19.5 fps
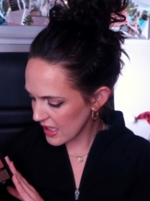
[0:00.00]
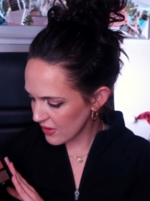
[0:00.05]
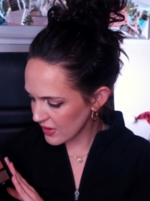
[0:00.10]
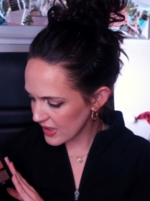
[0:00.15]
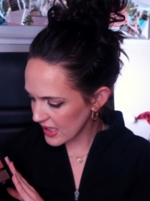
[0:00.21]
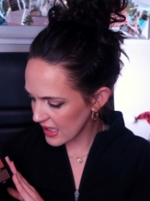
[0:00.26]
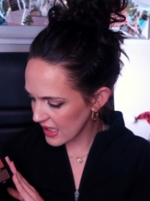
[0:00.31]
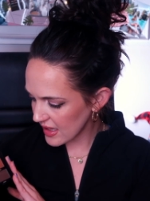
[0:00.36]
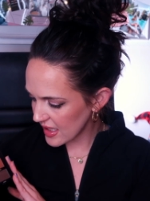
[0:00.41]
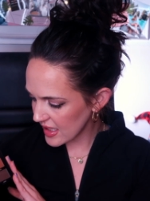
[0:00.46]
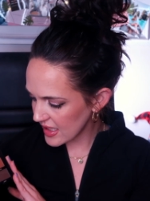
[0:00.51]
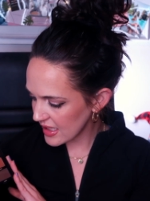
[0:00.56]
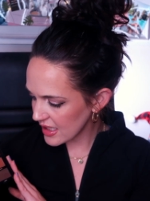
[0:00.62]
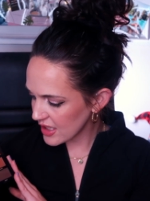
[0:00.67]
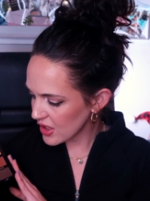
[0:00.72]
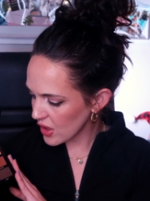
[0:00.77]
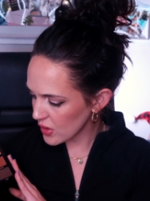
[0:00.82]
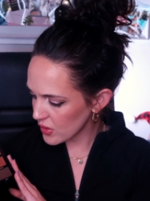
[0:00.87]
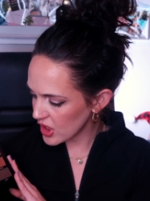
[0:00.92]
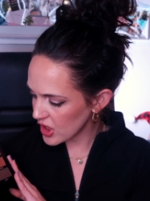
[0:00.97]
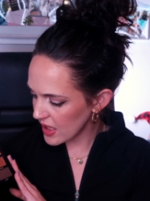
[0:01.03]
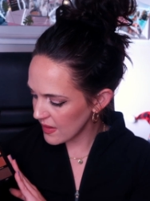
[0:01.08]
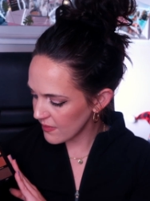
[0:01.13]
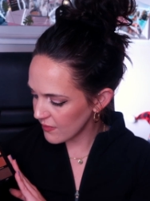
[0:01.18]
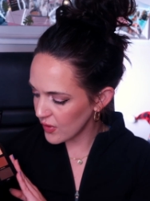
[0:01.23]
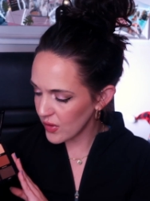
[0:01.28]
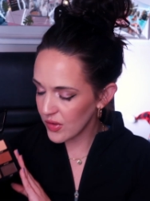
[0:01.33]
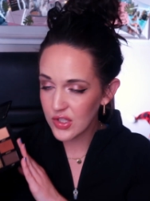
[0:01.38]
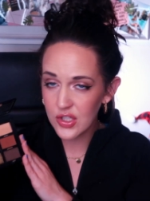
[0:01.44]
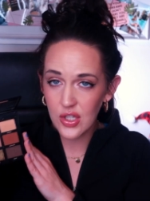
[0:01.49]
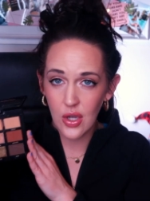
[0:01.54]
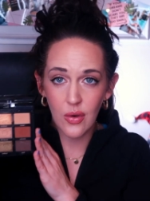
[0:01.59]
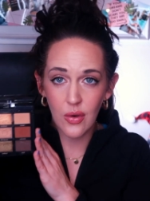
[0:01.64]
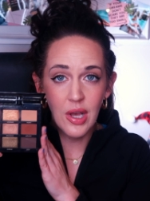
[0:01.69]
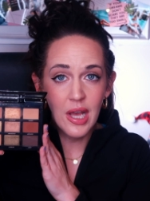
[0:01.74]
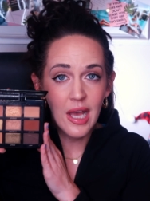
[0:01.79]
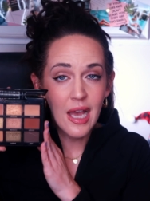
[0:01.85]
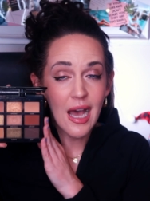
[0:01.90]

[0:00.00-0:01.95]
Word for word: and I was like, this is so shameful. So